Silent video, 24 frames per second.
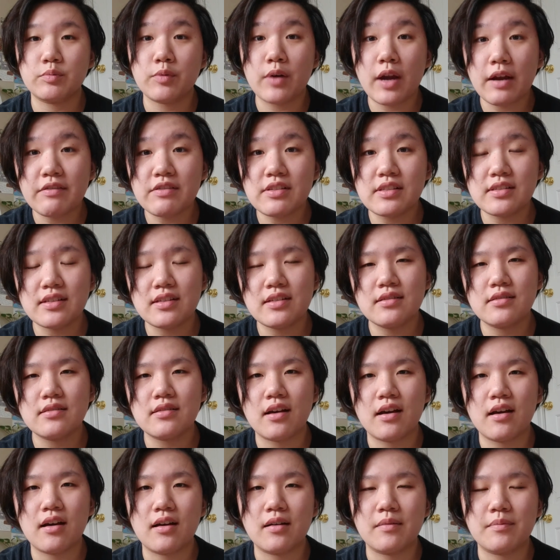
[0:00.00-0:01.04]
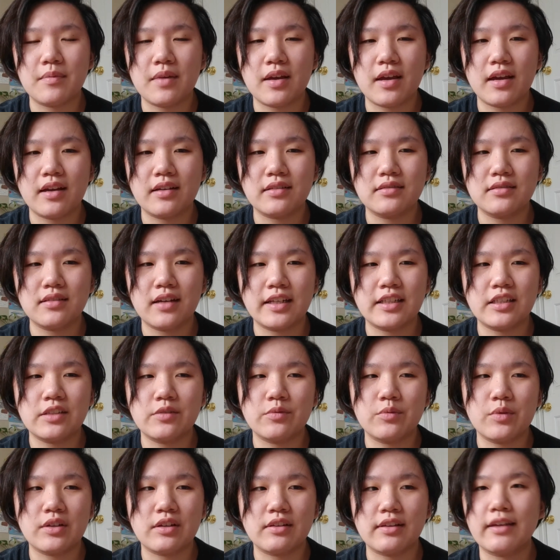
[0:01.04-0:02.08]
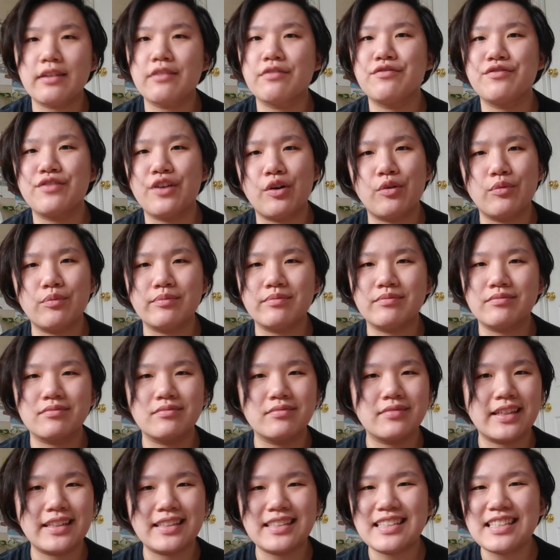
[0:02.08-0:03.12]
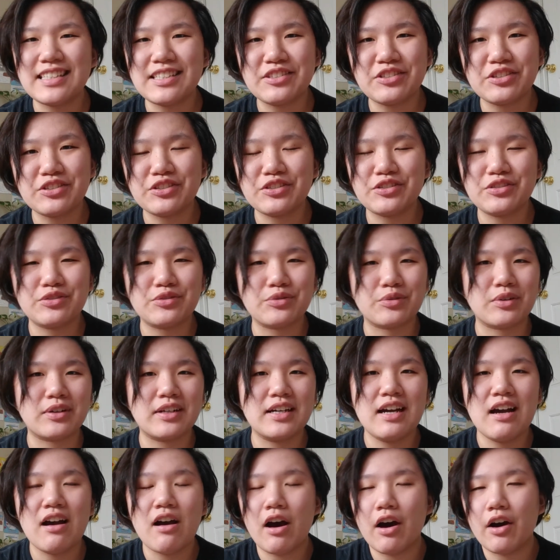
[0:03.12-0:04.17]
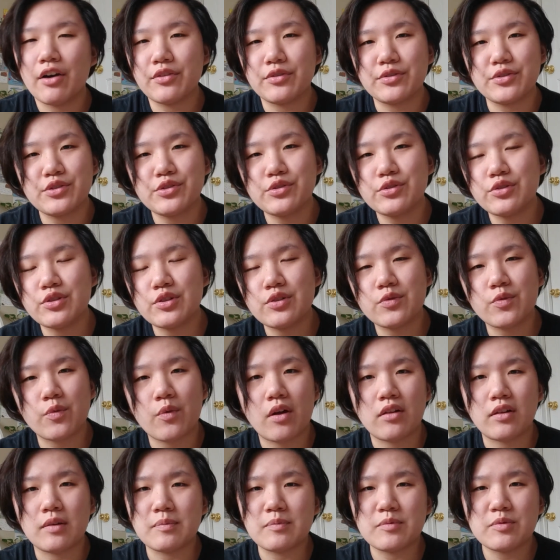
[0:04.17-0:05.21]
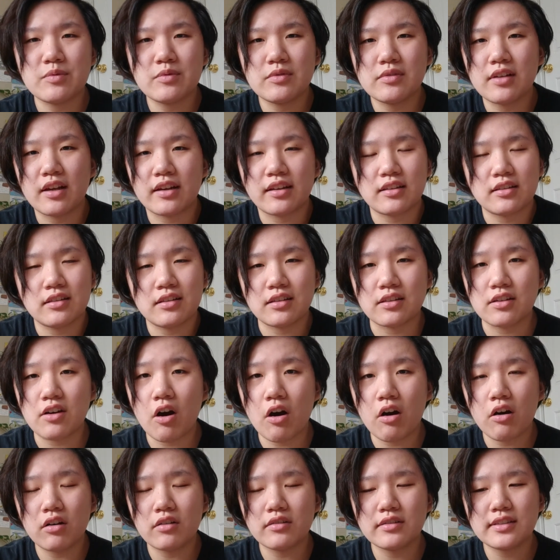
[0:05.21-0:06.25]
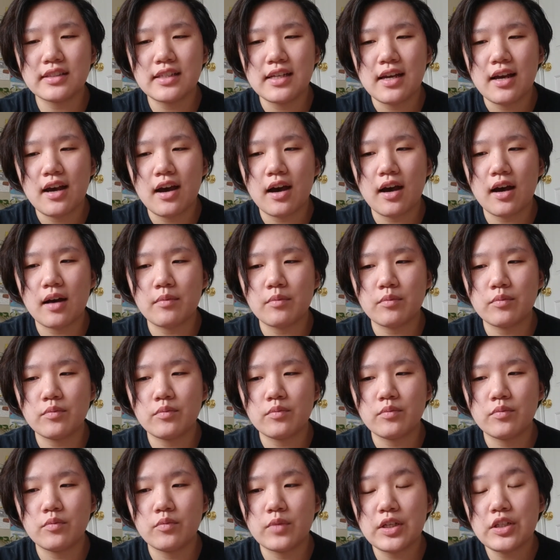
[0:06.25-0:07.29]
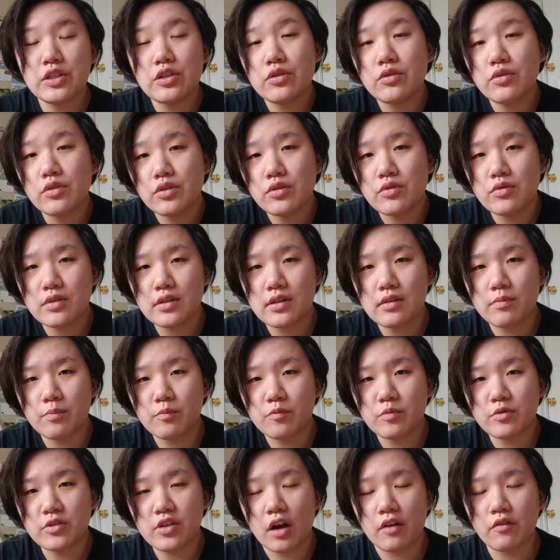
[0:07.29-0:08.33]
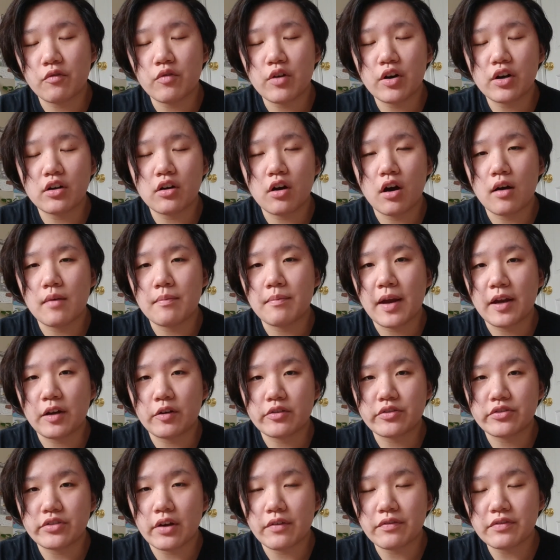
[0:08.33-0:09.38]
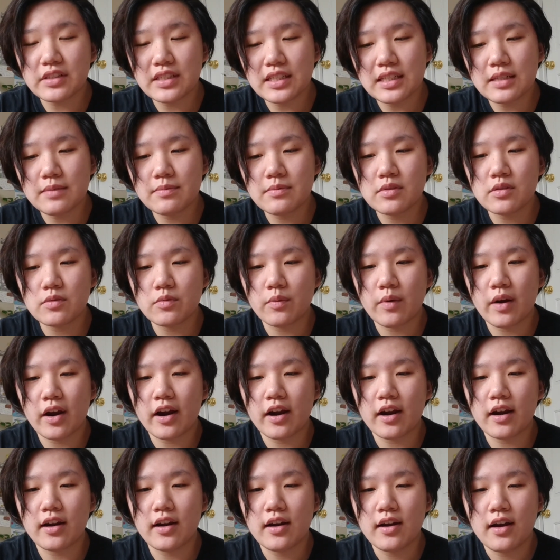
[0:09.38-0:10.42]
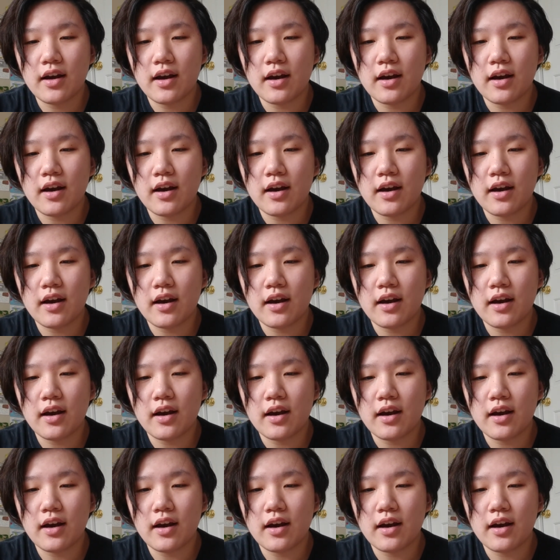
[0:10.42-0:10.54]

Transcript: privacies, and I didn't want to like film like teachers or other students while I'm like the calls. We do use a software called Microsoft Teams where